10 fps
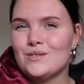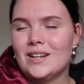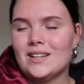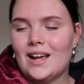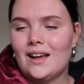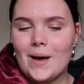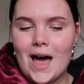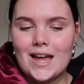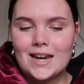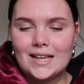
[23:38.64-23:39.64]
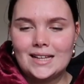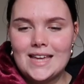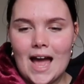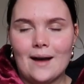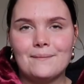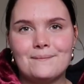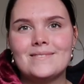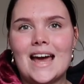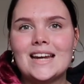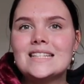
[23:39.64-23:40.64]
reading it. But yeah,
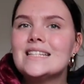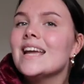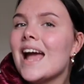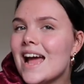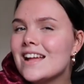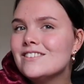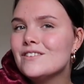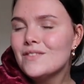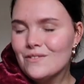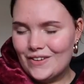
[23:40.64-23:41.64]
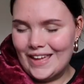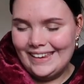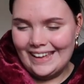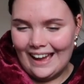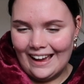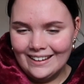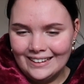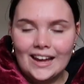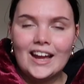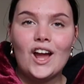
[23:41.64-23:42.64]
that is the end of the video.
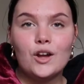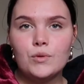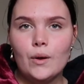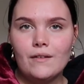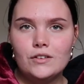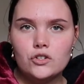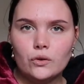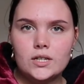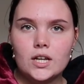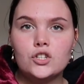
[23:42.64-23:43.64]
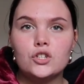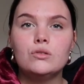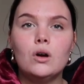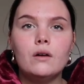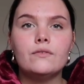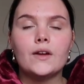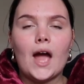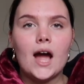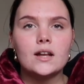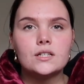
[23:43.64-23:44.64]
I hope you have enjoyed it. Do not
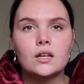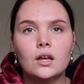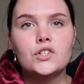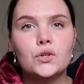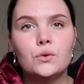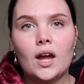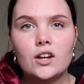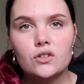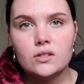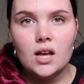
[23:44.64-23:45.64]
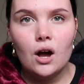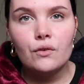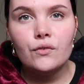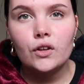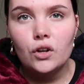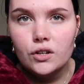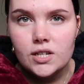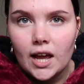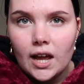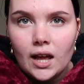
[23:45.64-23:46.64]
forget to get yourself an
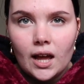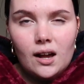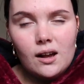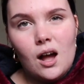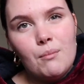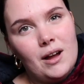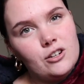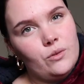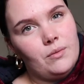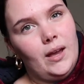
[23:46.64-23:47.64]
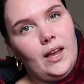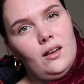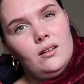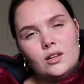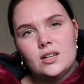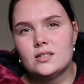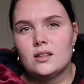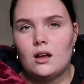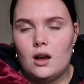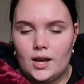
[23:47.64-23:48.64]
Oodie and come match with me, because
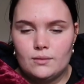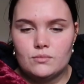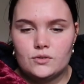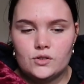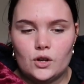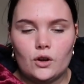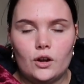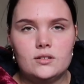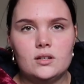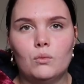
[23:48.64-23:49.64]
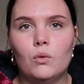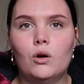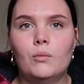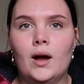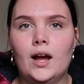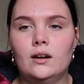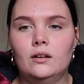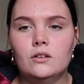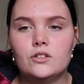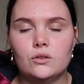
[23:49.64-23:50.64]
I'm so cozy and warm
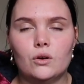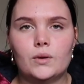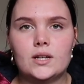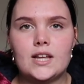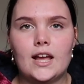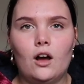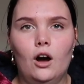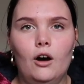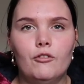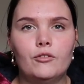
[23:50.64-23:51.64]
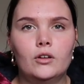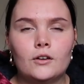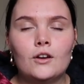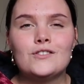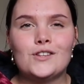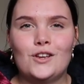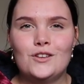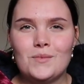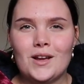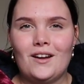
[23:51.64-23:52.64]
and do not want to take it off. So
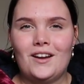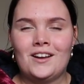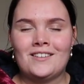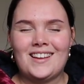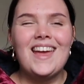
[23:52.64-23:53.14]
use my code